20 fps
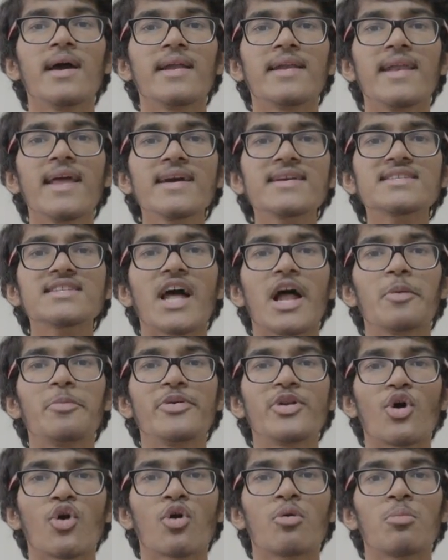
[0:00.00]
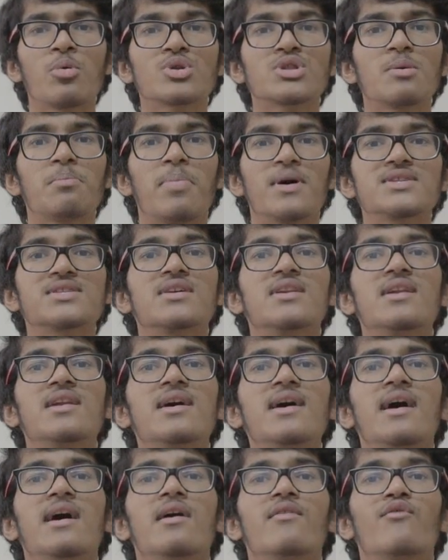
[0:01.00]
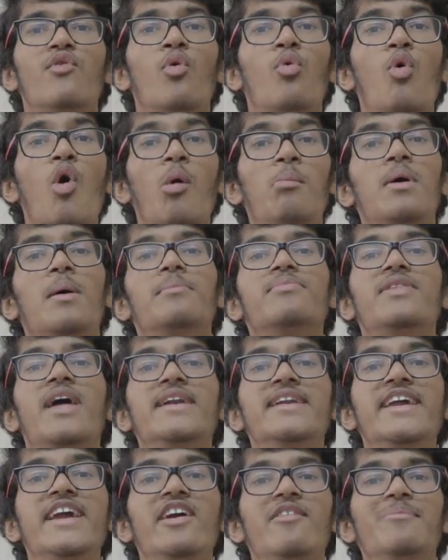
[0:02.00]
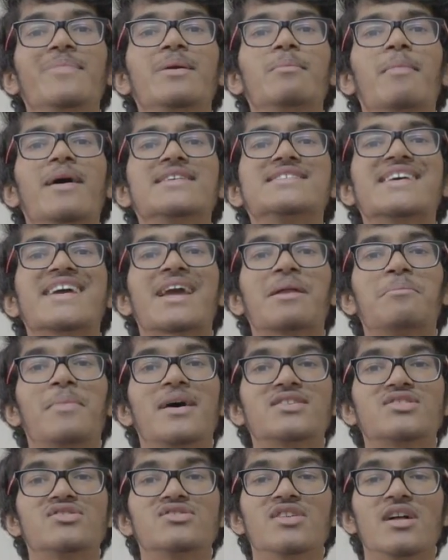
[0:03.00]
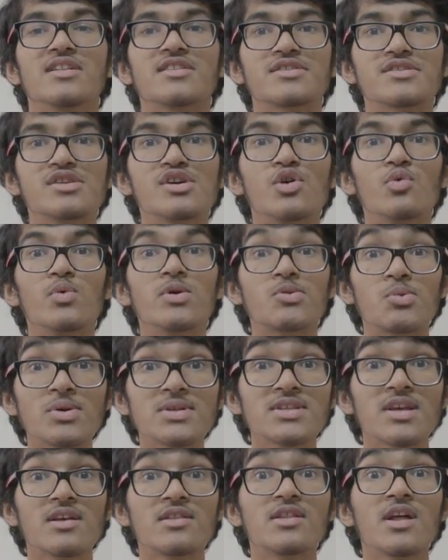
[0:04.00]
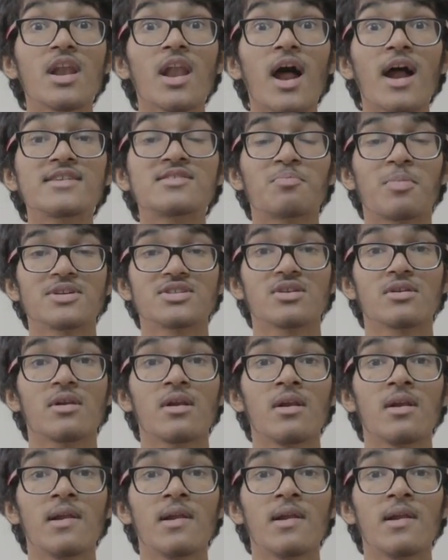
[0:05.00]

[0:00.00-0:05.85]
Next, I'll be talking about the puzzle for warm-up that gave me my second best results, which was the large puzzle.